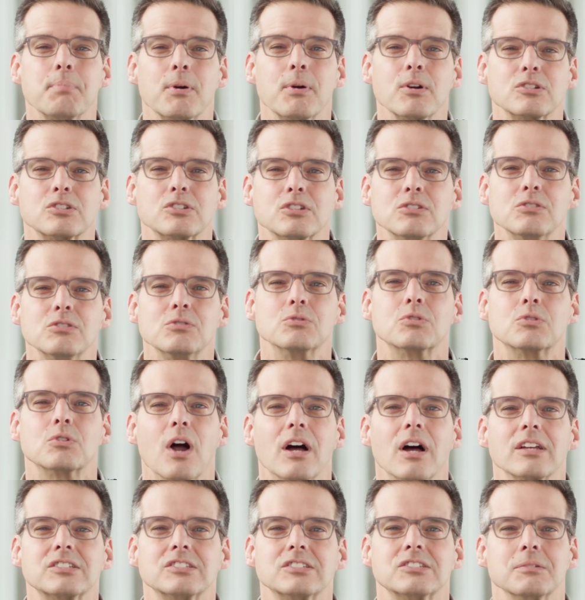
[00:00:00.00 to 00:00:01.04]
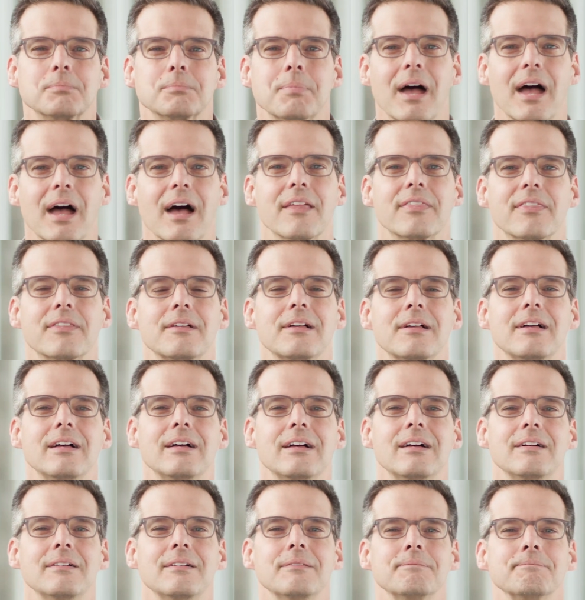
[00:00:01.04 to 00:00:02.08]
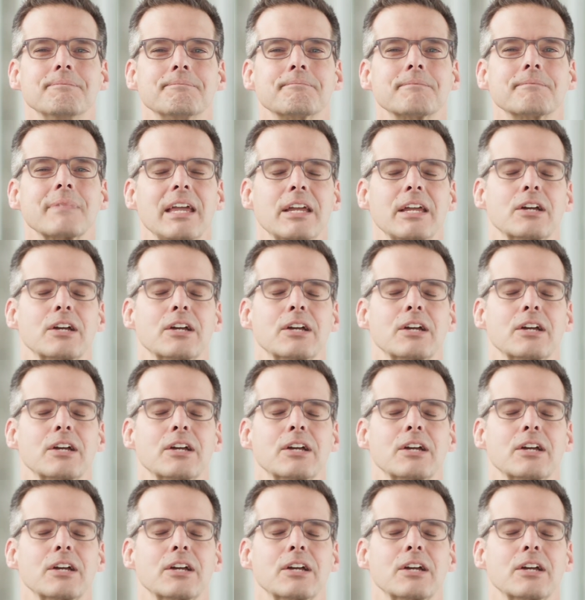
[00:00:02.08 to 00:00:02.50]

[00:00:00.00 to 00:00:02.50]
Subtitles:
person who crosses your path.